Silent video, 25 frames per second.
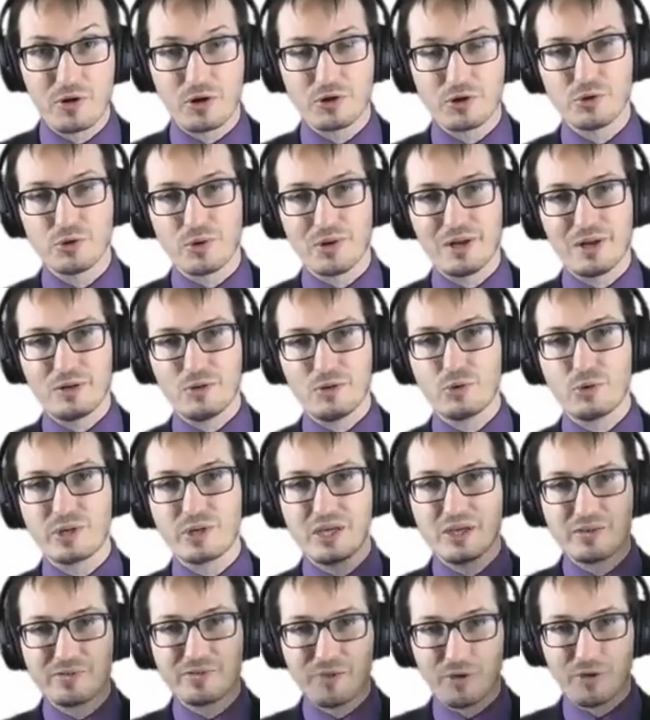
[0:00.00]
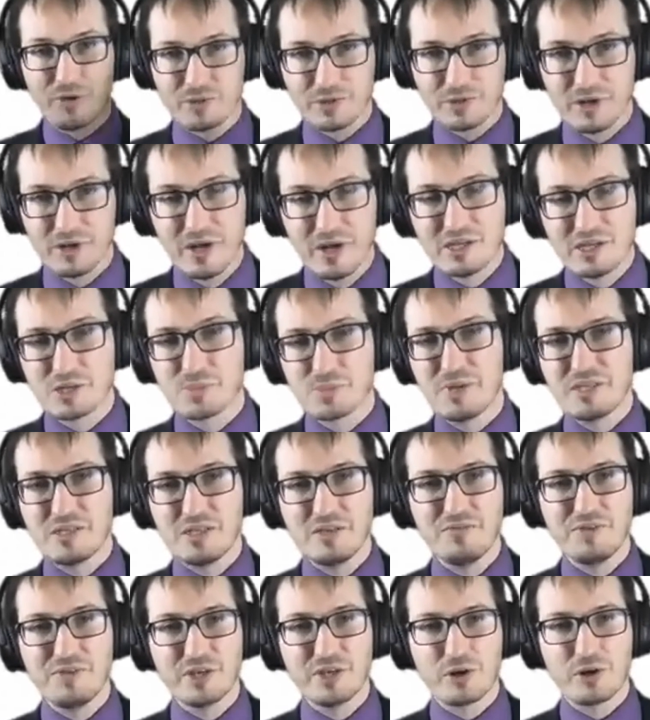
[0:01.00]
or you're looking for the
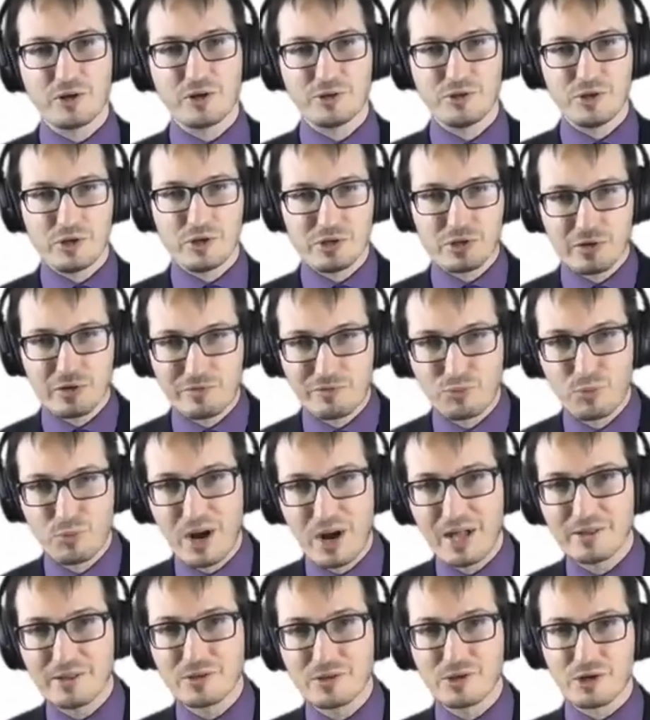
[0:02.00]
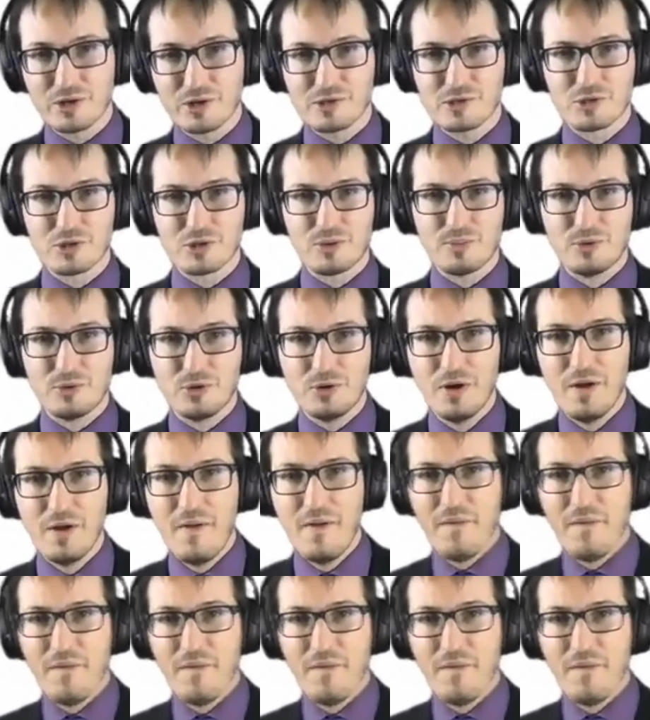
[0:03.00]
specific orders of one customer,